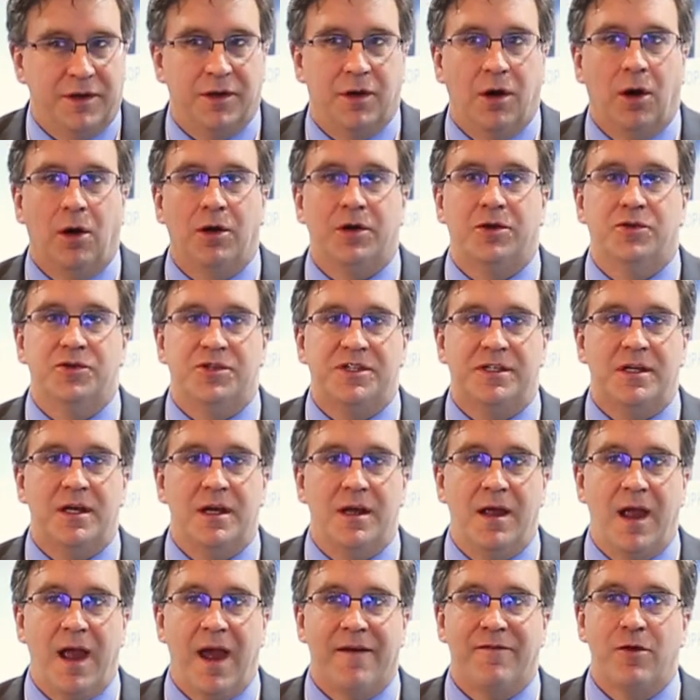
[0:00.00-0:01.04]
You know, you
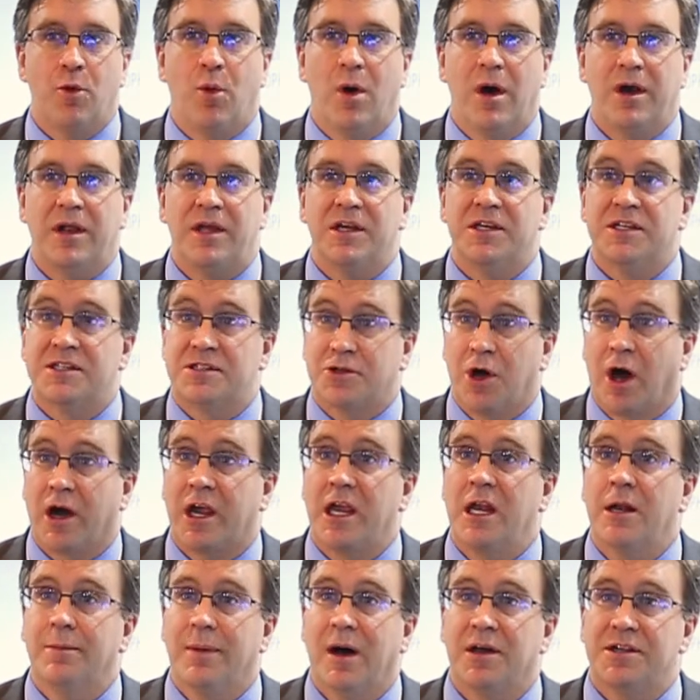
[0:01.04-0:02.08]
see everybody is
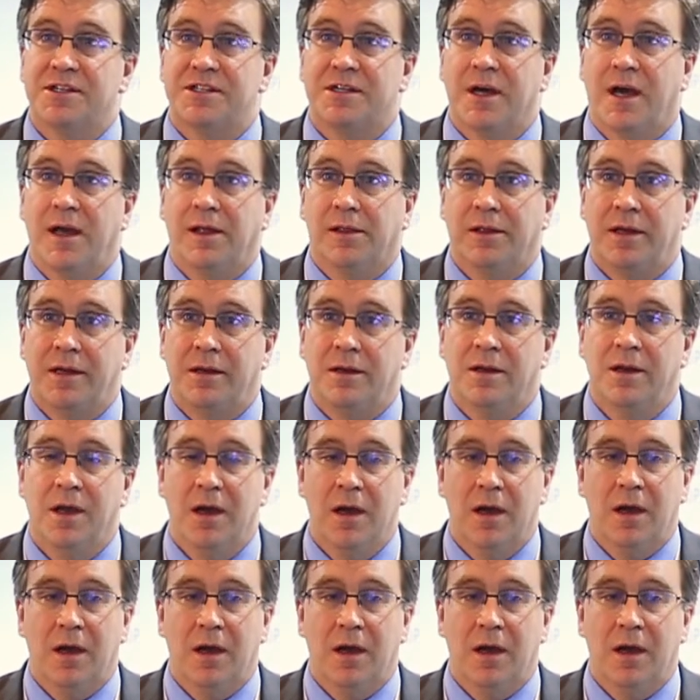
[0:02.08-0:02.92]
talking about styling,